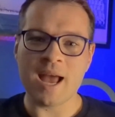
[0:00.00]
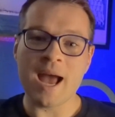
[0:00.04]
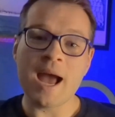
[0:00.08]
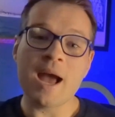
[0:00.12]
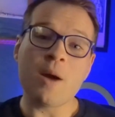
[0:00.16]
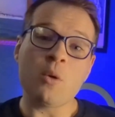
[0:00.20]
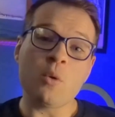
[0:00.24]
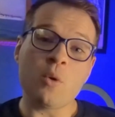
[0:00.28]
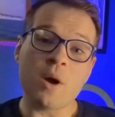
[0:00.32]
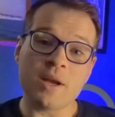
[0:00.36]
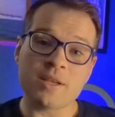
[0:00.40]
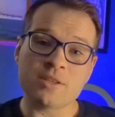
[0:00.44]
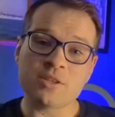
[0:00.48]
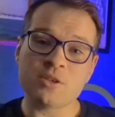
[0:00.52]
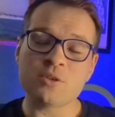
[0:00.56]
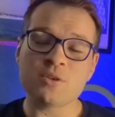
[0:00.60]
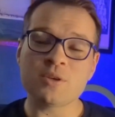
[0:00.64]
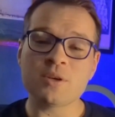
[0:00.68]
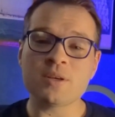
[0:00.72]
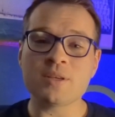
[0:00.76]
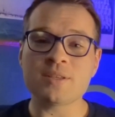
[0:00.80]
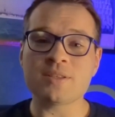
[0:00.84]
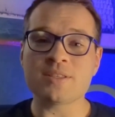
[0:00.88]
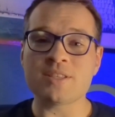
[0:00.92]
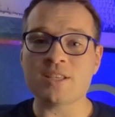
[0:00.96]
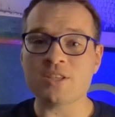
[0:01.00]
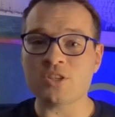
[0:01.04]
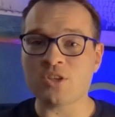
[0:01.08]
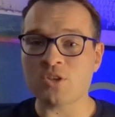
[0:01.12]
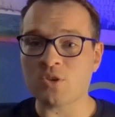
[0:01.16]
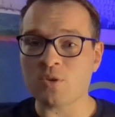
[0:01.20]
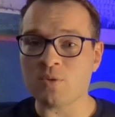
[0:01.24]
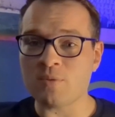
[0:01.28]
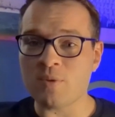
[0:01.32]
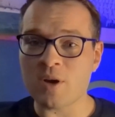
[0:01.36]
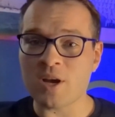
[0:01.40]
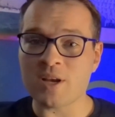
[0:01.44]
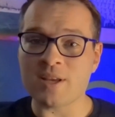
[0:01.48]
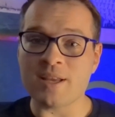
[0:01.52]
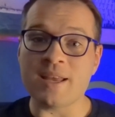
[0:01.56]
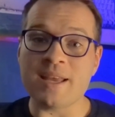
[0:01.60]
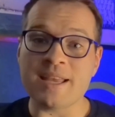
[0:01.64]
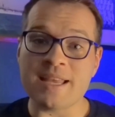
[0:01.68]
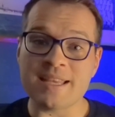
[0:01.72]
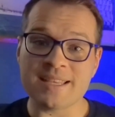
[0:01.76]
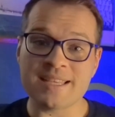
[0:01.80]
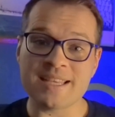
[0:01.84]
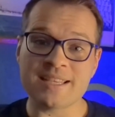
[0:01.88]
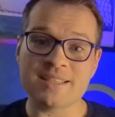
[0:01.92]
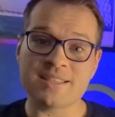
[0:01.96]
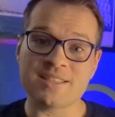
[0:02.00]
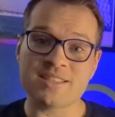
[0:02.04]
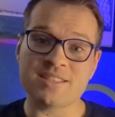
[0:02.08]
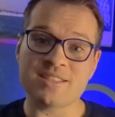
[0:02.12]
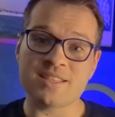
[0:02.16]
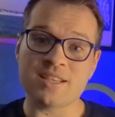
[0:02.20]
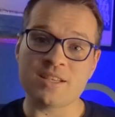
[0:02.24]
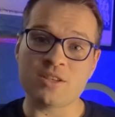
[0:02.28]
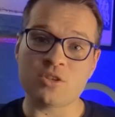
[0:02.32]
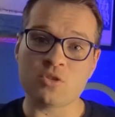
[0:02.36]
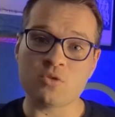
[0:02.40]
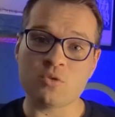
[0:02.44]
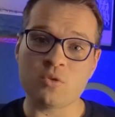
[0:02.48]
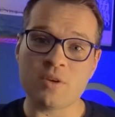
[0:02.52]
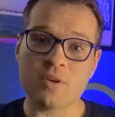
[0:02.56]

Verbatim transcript: I want to learn digital marketing in six